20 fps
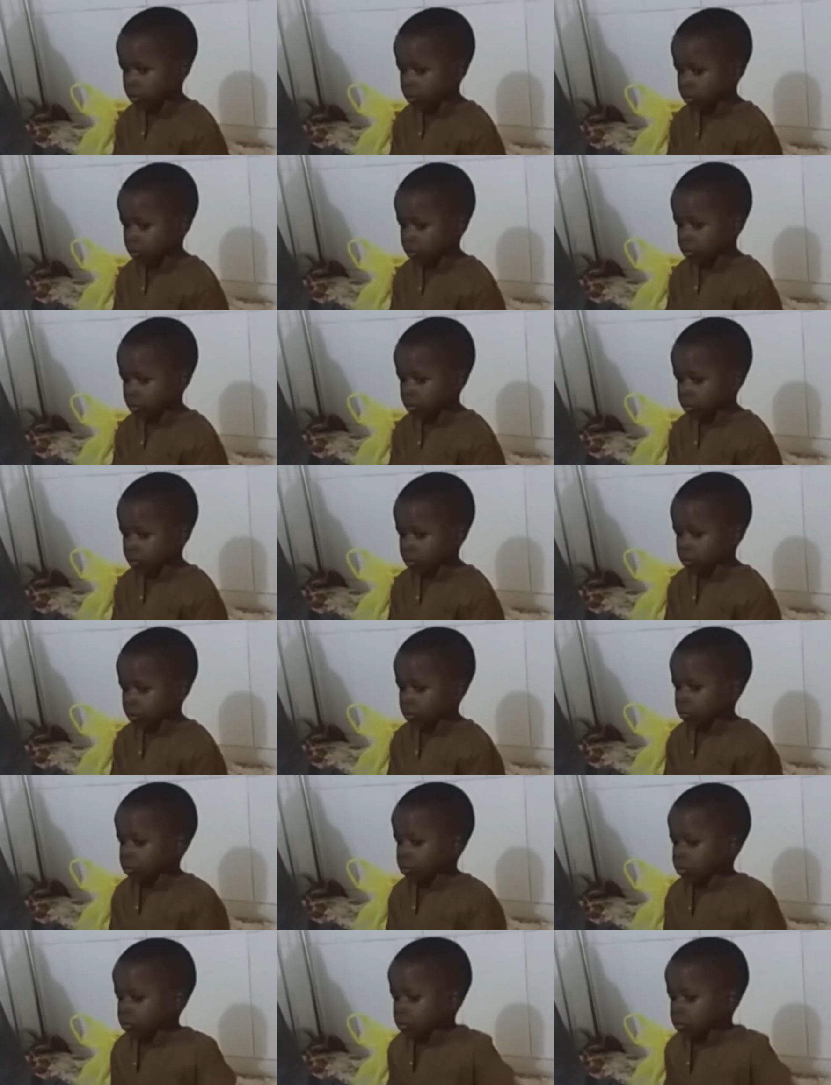that's
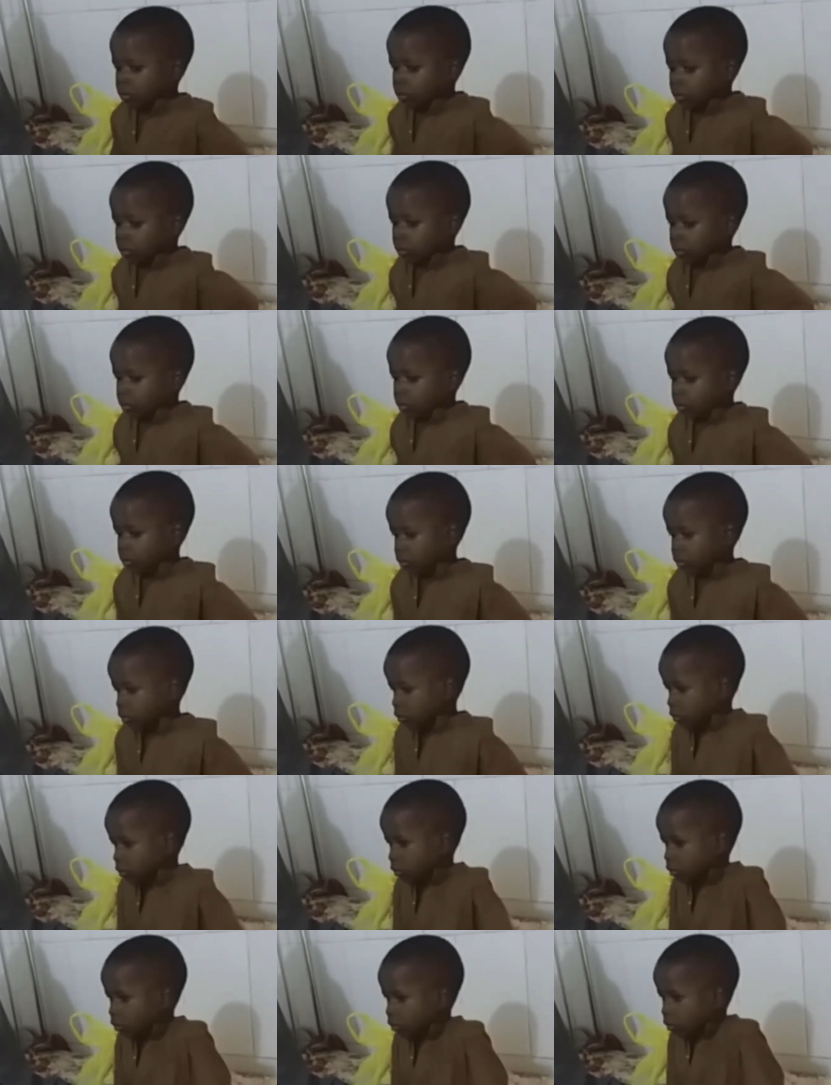what I would recommend
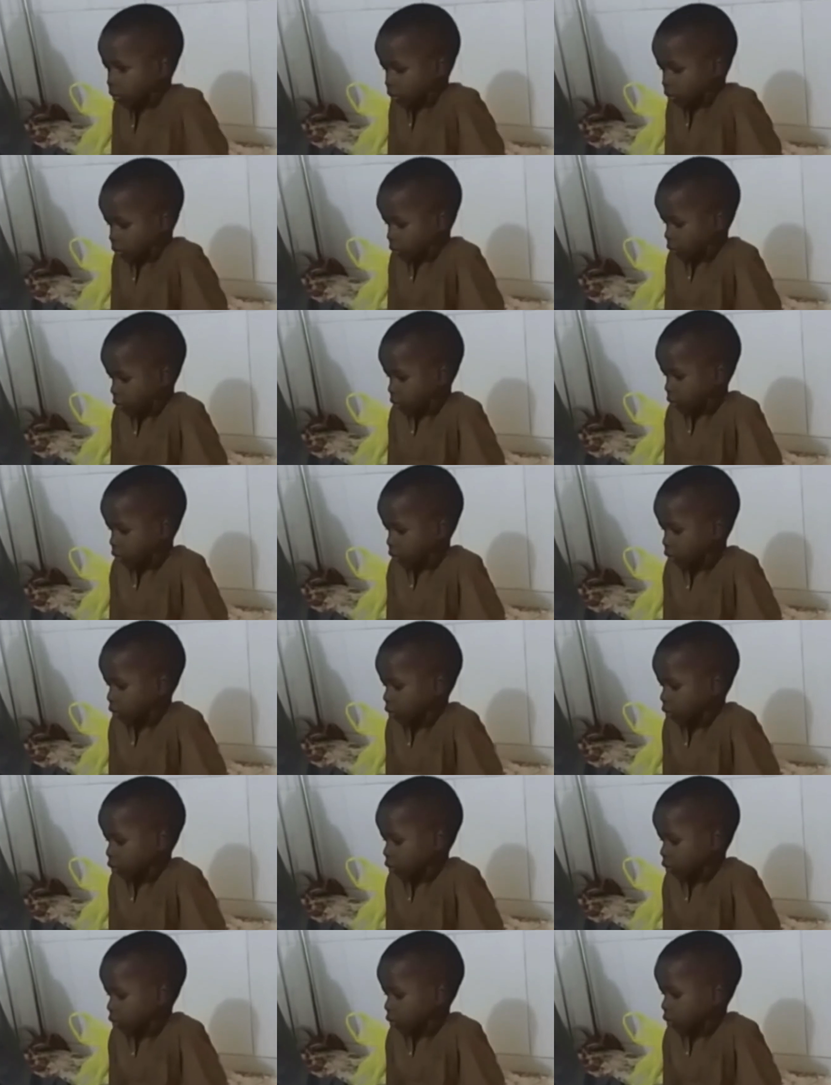for our patient
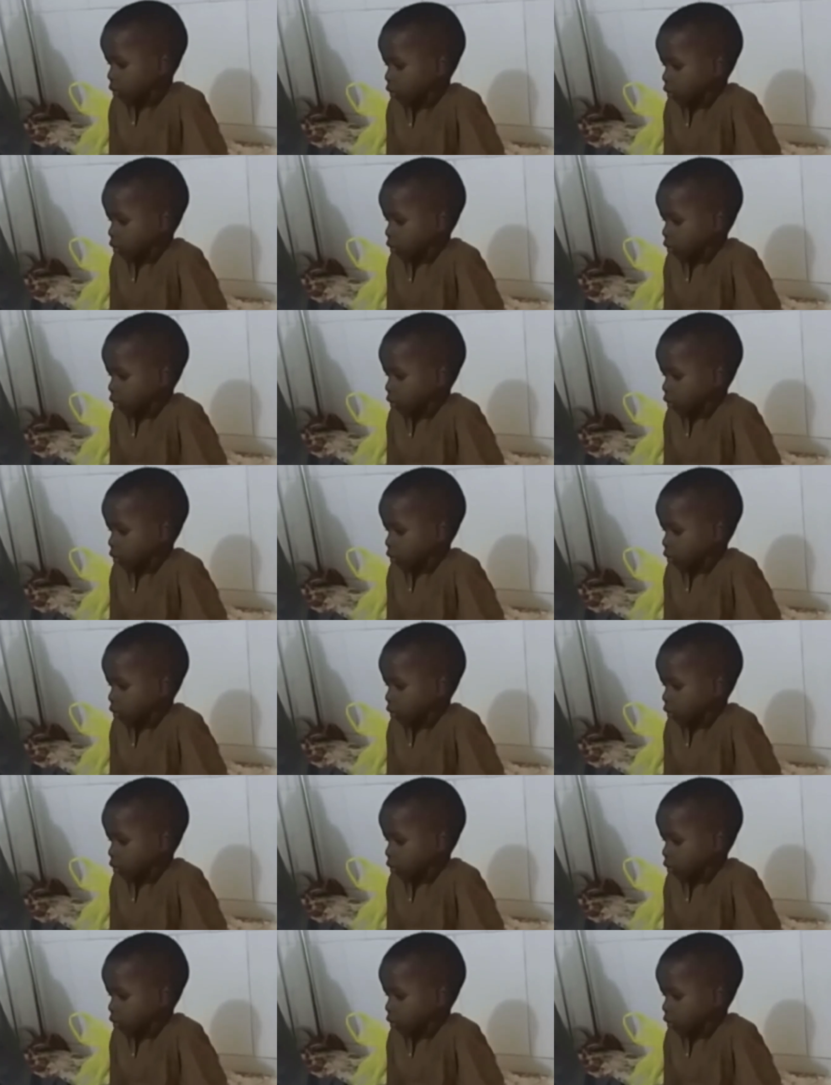today.